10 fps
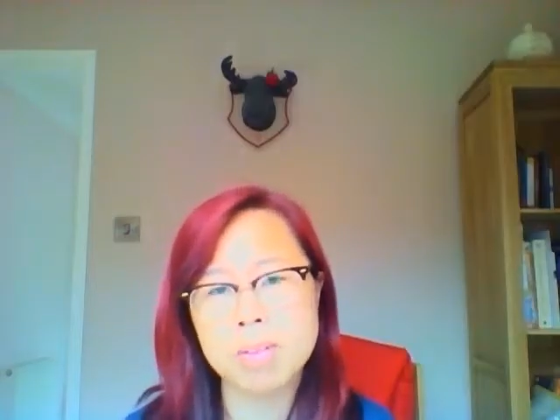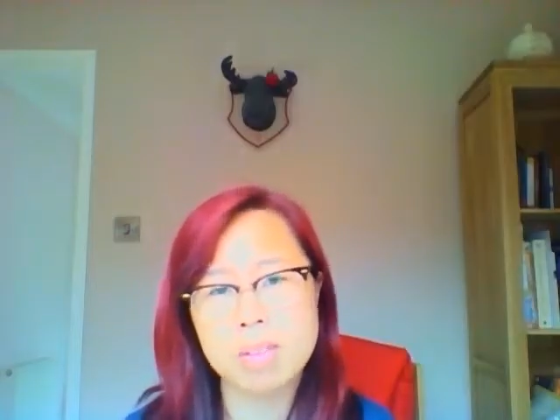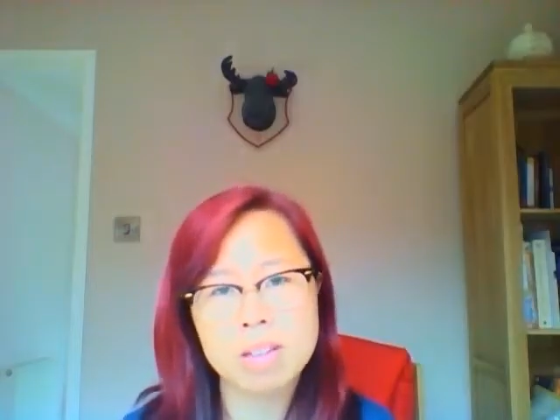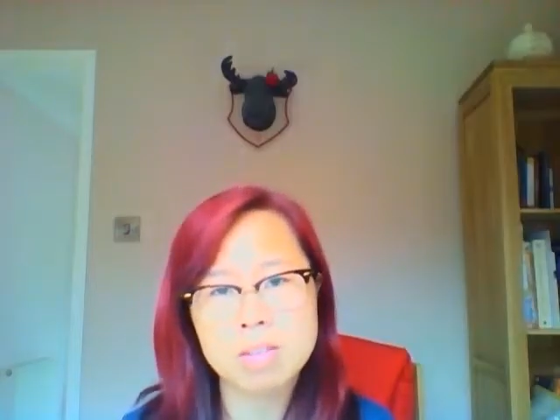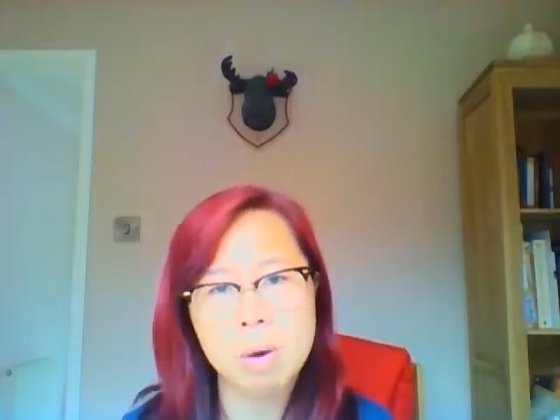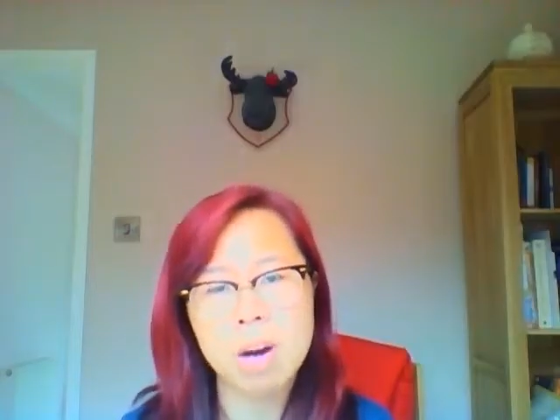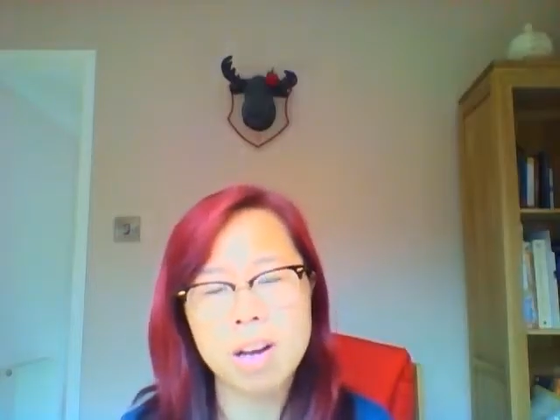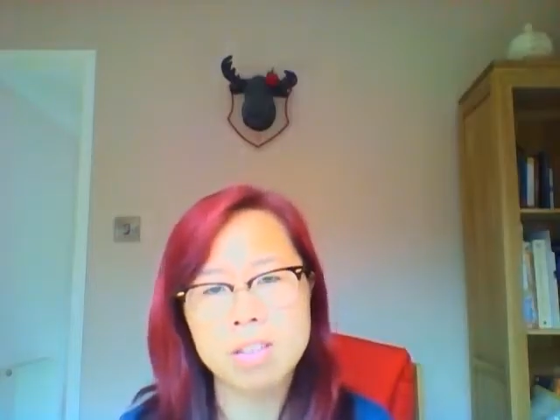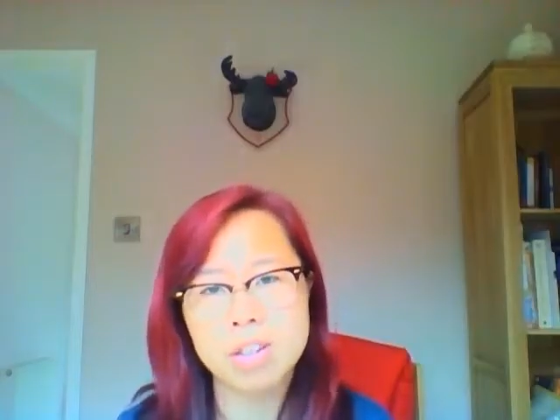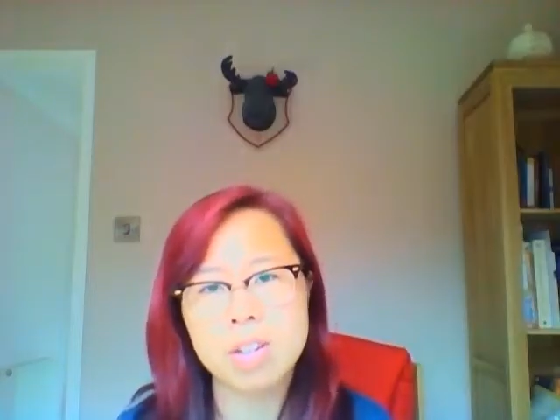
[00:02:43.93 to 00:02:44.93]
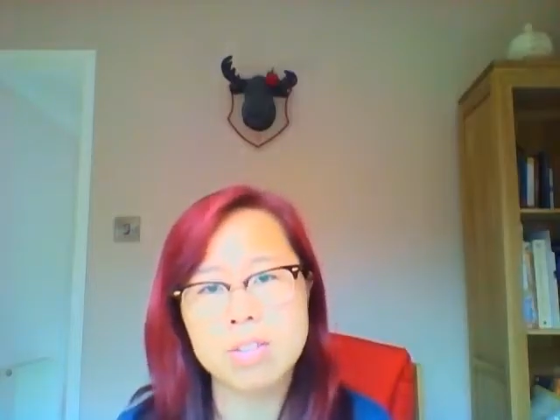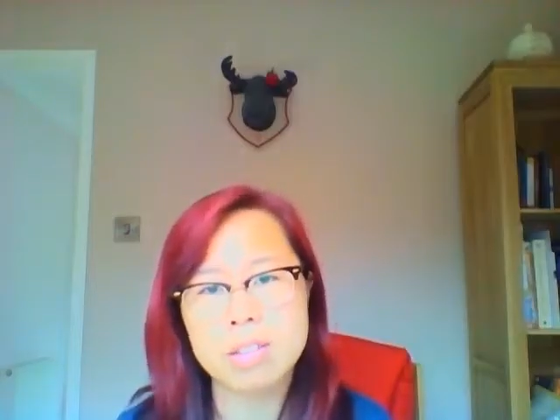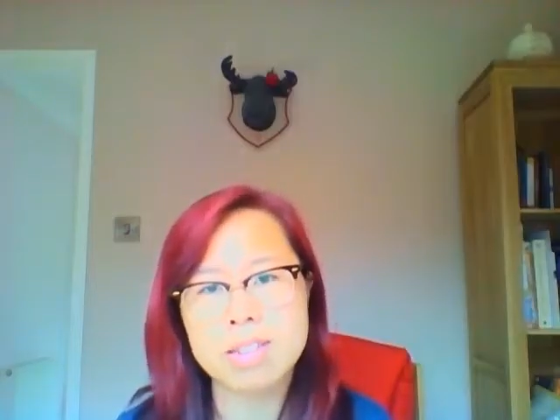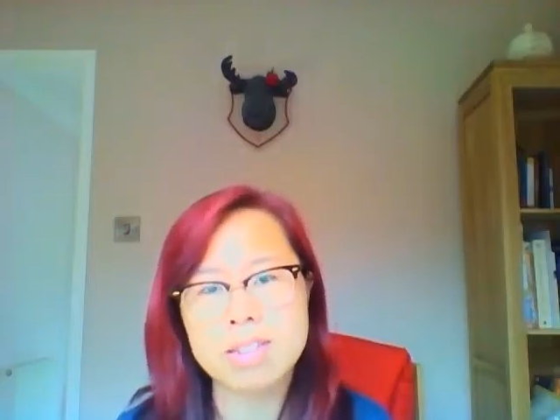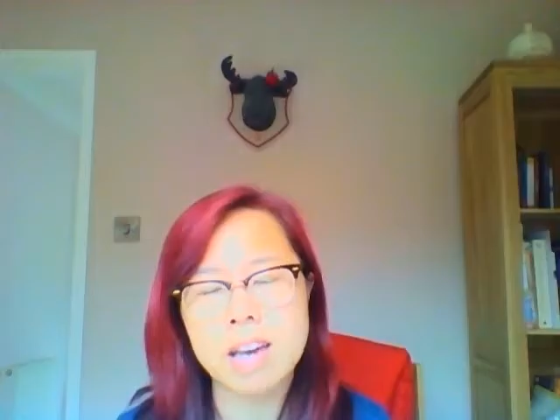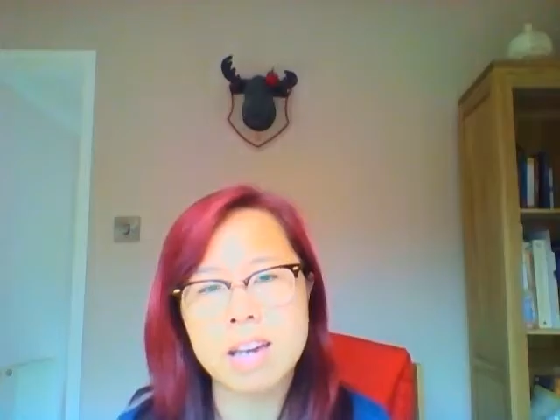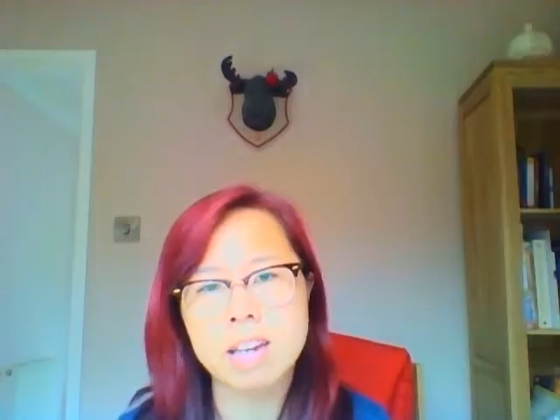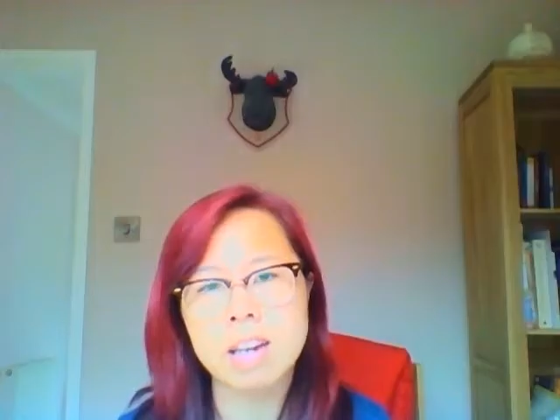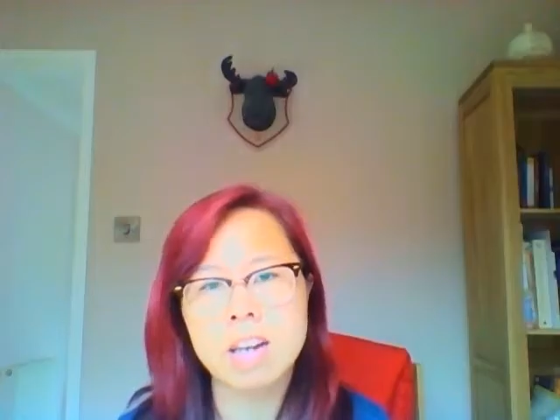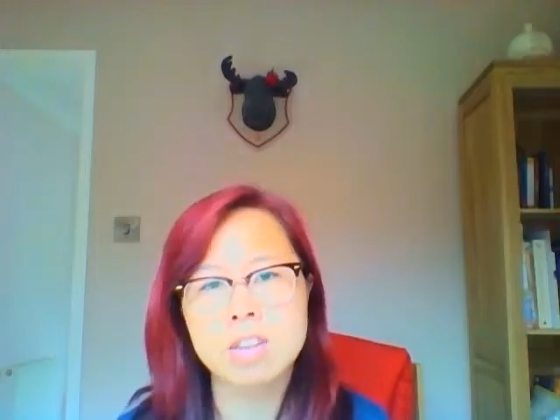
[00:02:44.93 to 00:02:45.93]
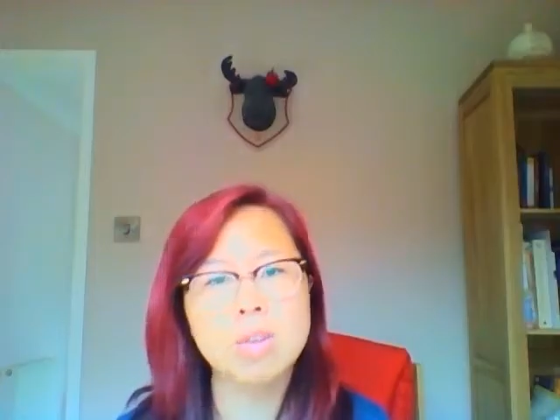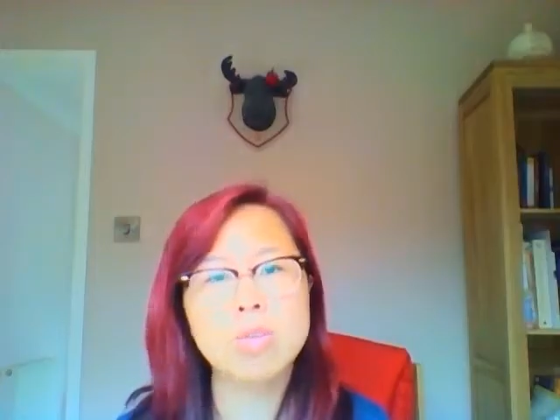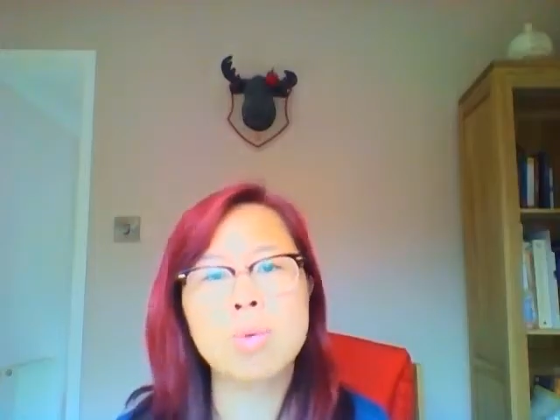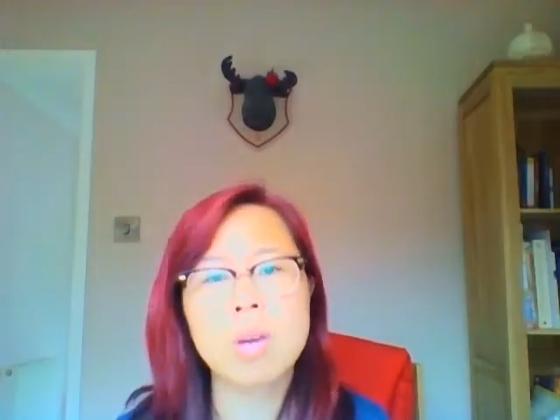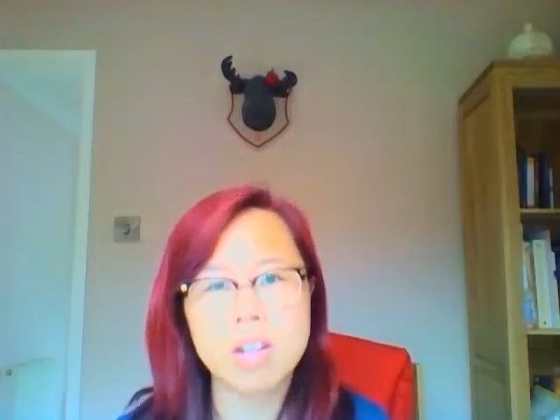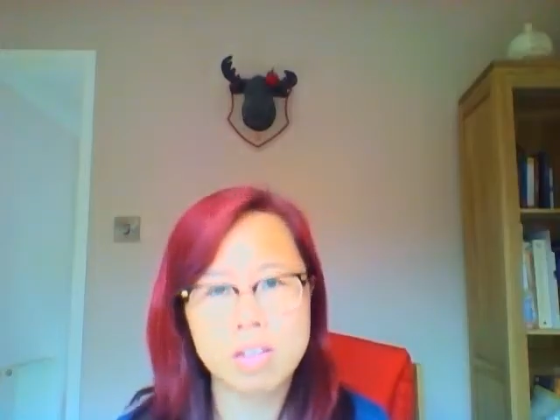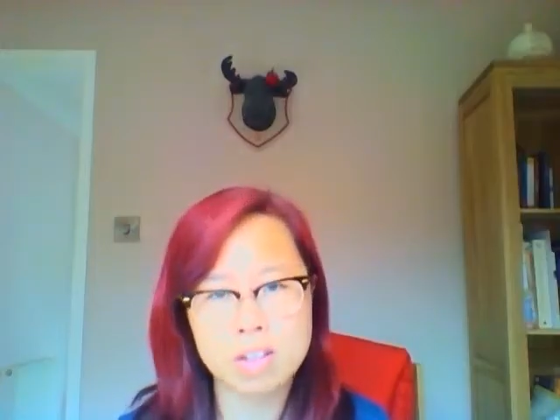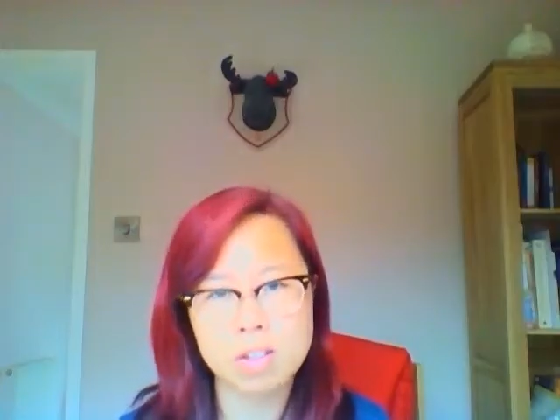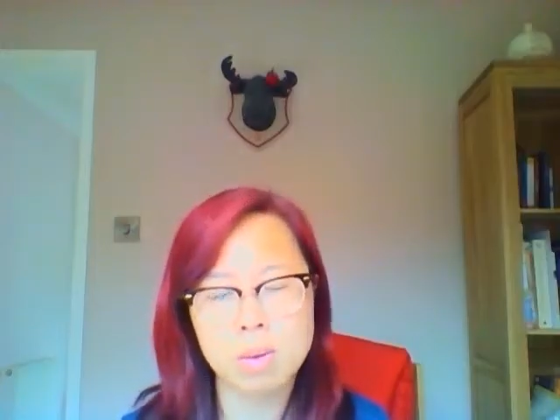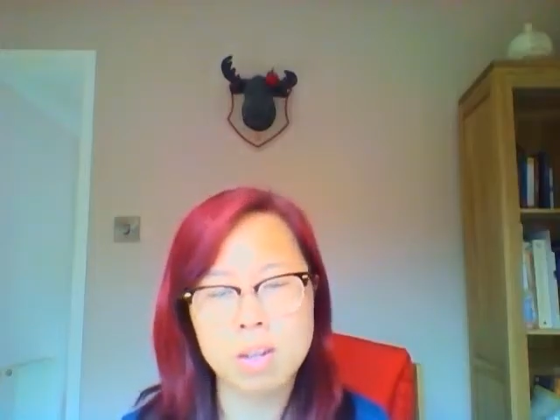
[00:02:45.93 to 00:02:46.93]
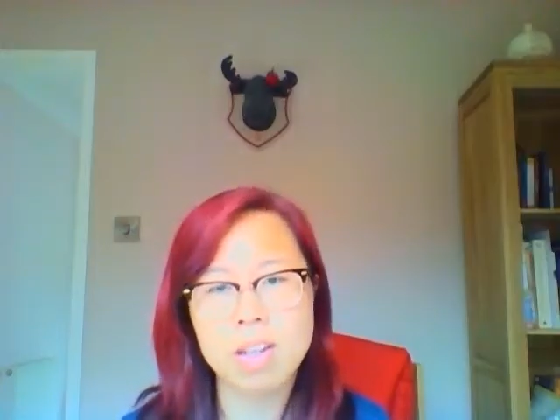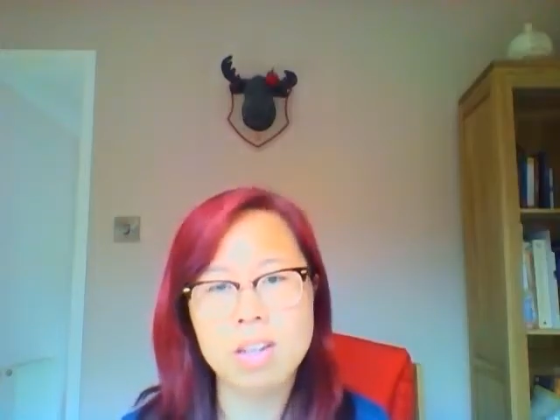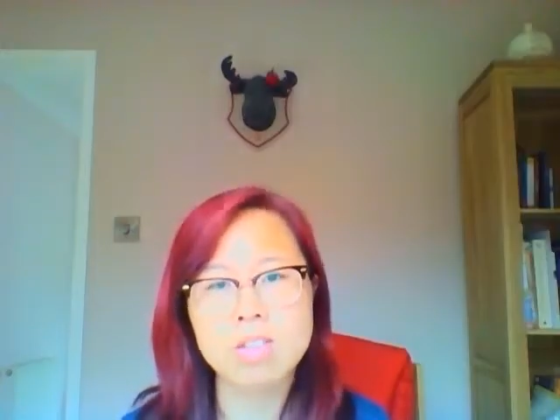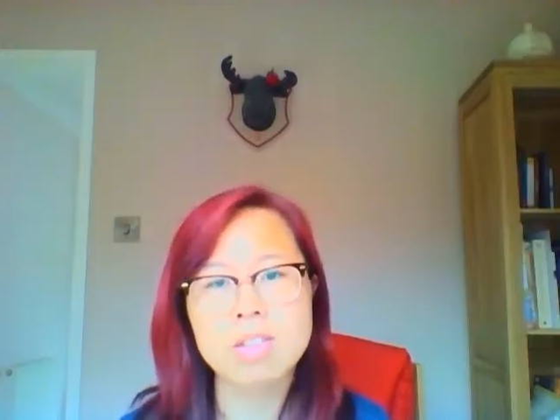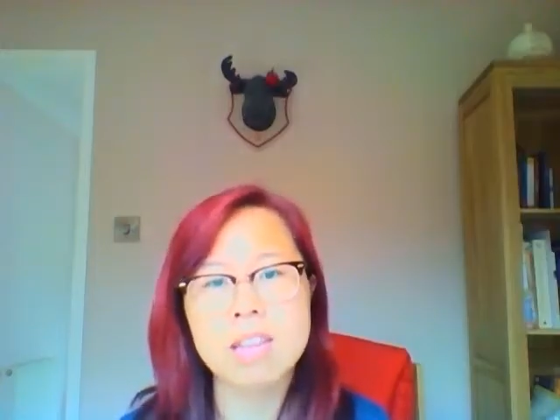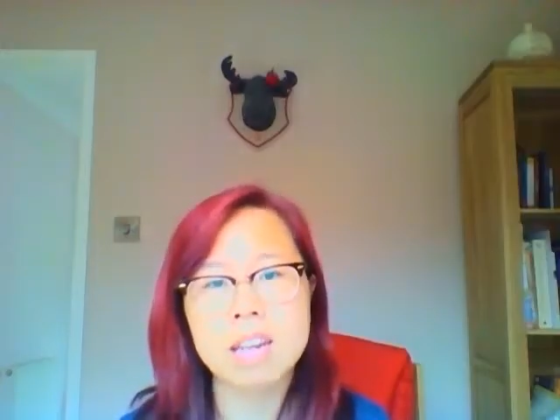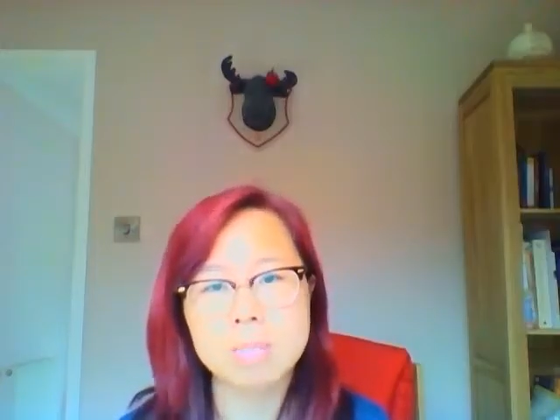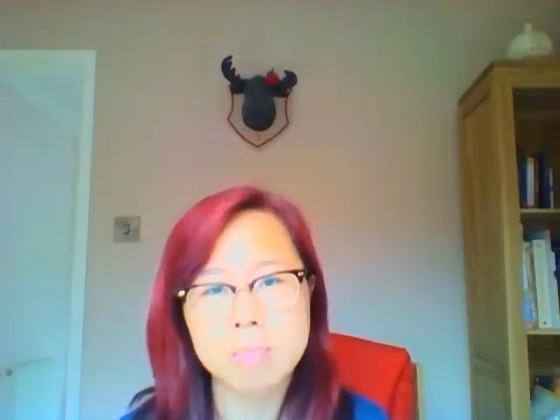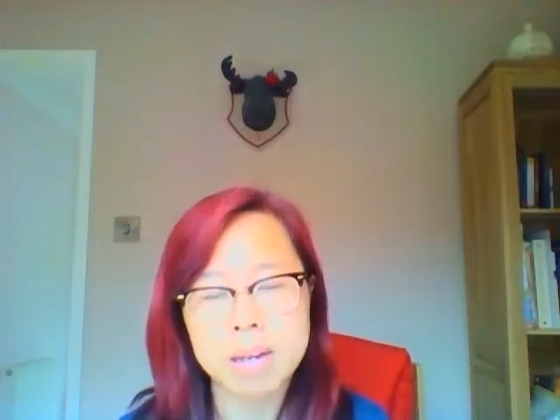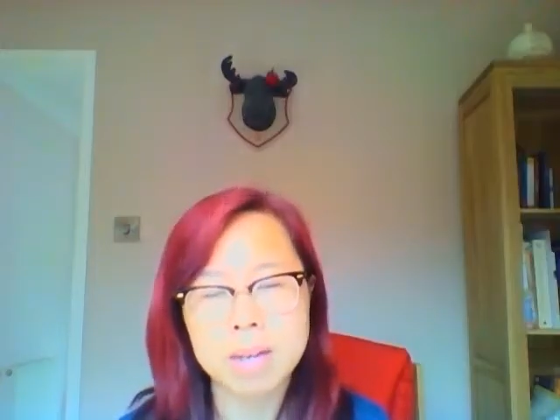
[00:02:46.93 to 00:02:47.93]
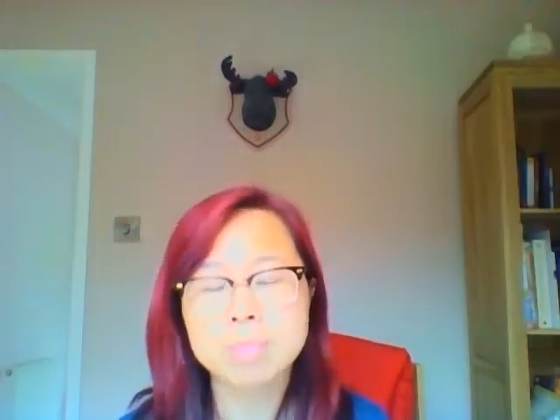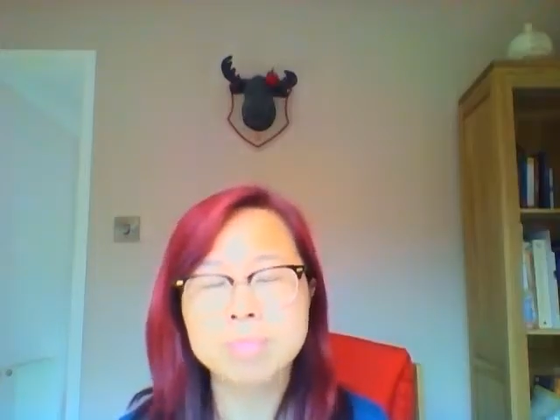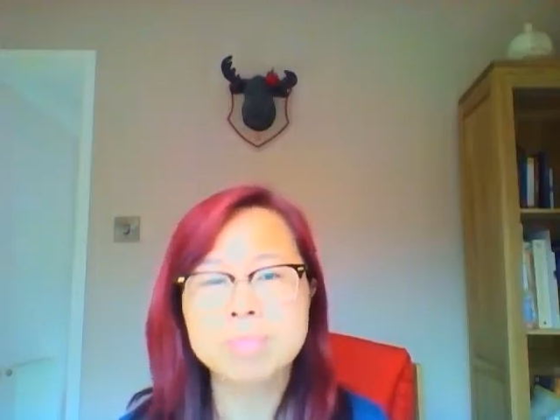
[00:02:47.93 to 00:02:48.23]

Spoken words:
So that's why I generally say, don't do anything to it and just let it be.